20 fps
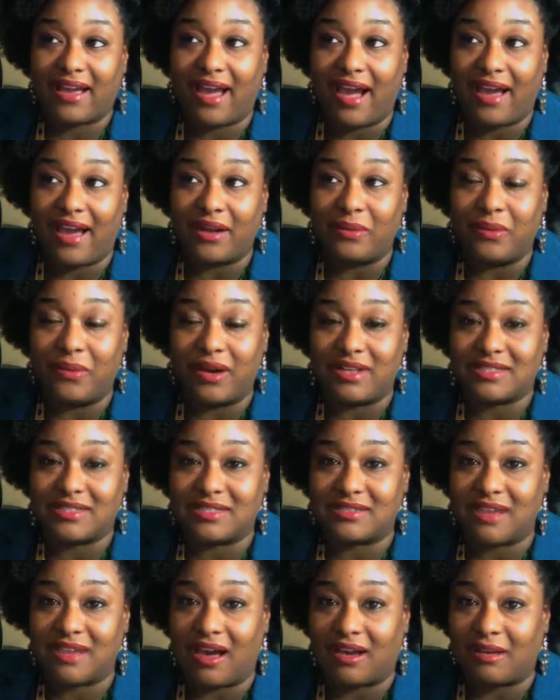kind of wanted
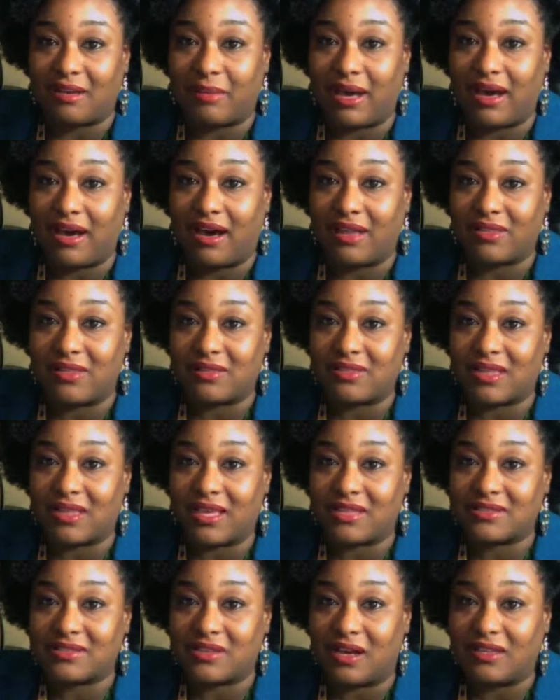to talk about other
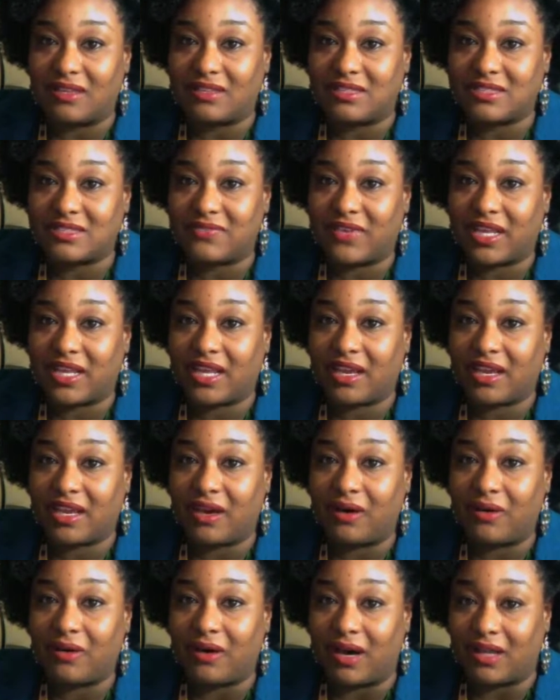things on this
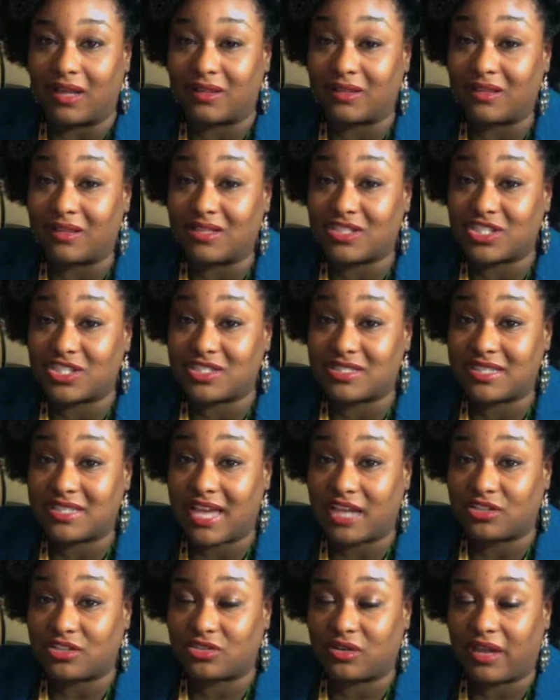video other than just
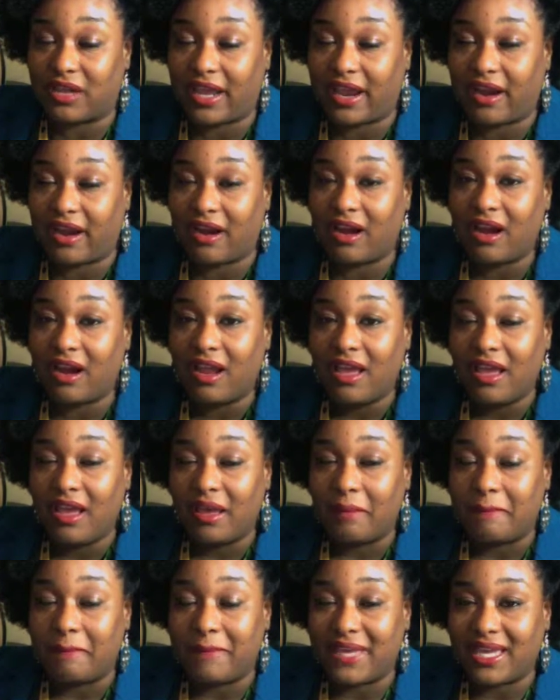natural hair,
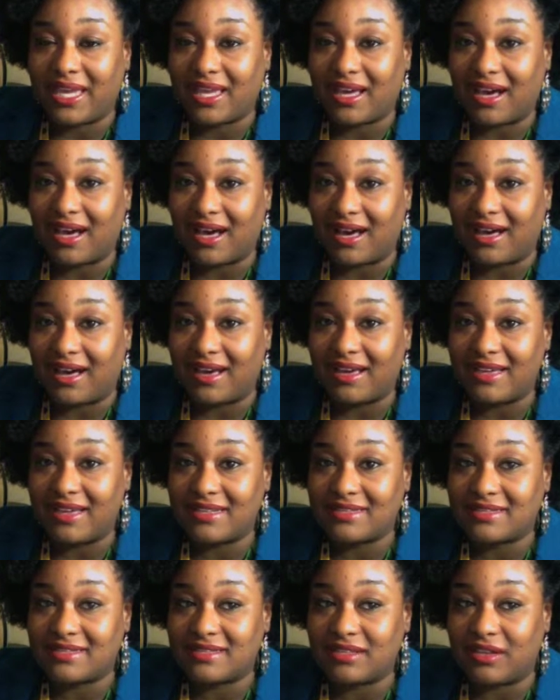
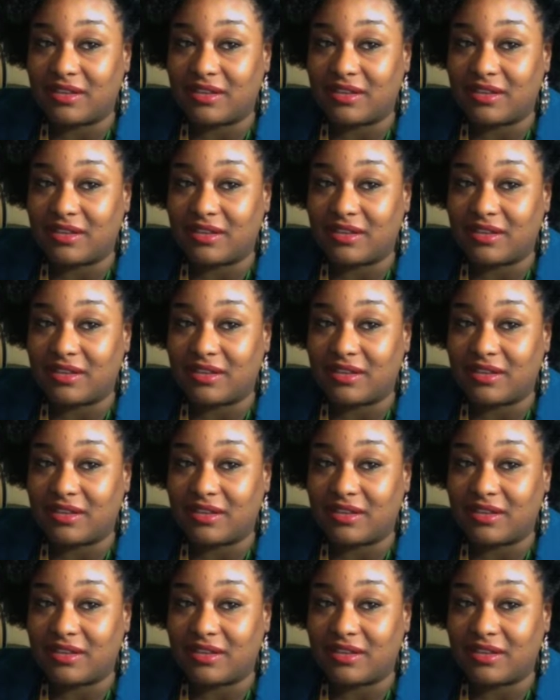because